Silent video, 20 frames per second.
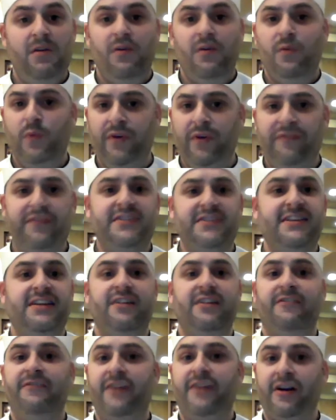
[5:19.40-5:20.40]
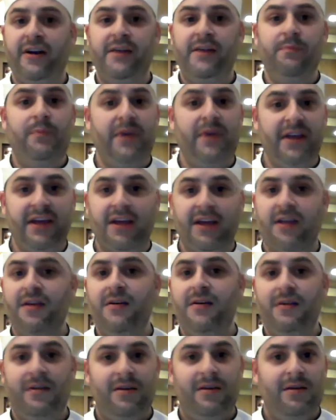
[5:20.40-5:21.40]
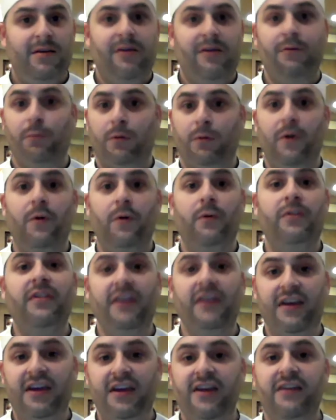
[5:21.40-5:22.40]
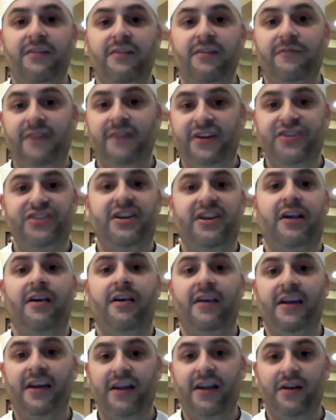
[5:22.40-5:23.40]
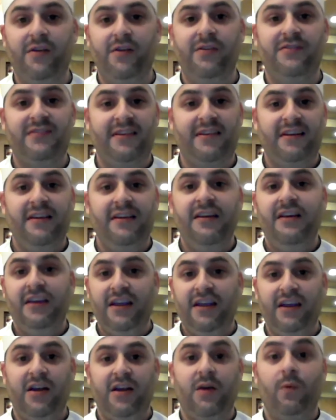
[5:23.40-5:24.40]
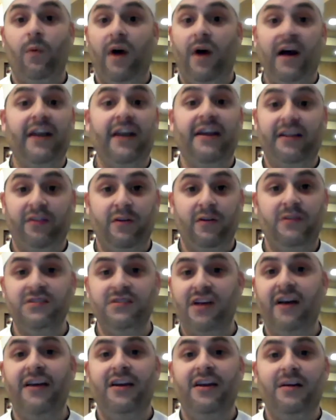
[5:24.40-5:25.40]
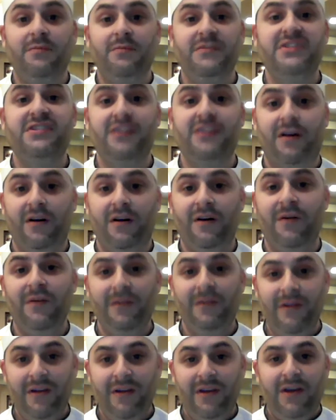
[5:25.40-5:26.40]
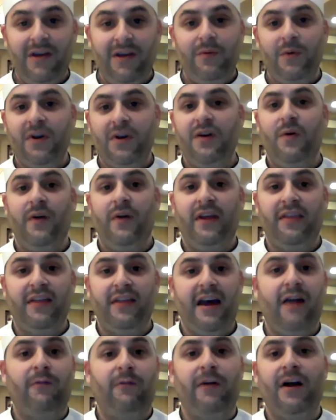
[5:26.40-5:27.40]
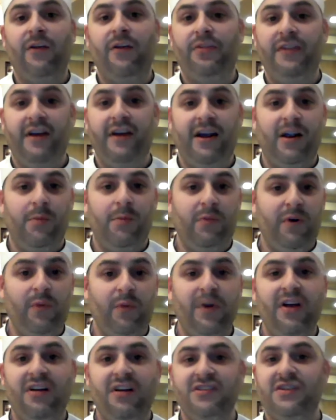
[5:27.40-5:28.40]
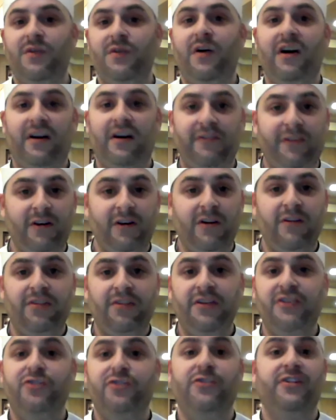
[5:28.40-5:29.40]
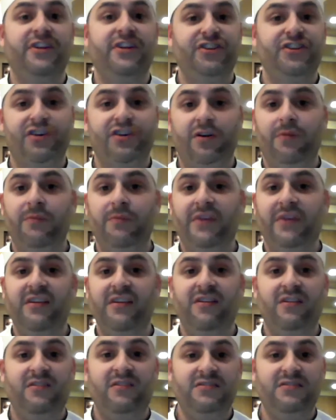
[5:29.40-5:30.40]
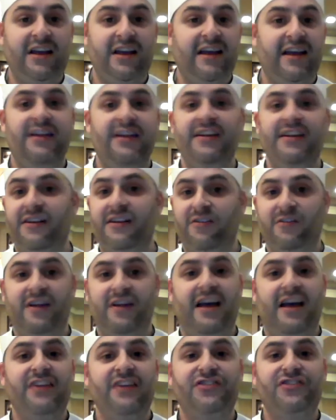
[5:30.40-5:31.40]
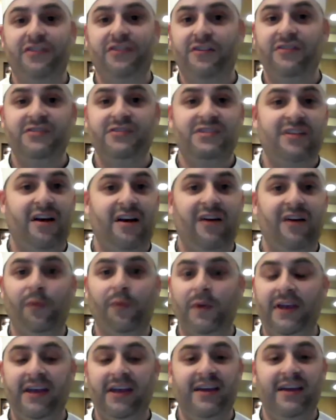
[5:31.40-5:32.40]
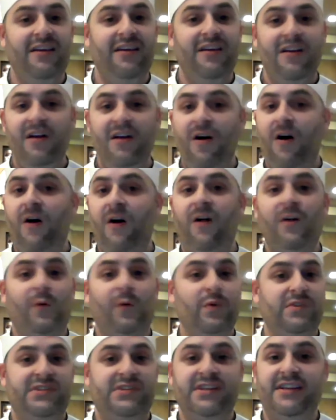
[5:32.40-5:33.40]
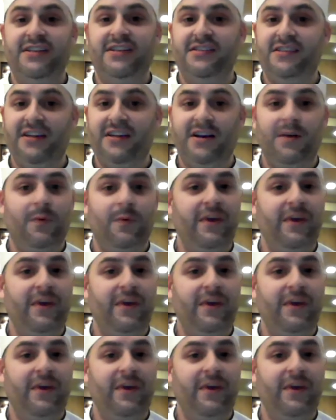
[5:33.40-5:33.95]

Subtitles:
We've seen a very big growth in vegetarians here wanting those items. So we're going that route there, but we also offer the traditional meals and international stuff. We hit all cuisines here.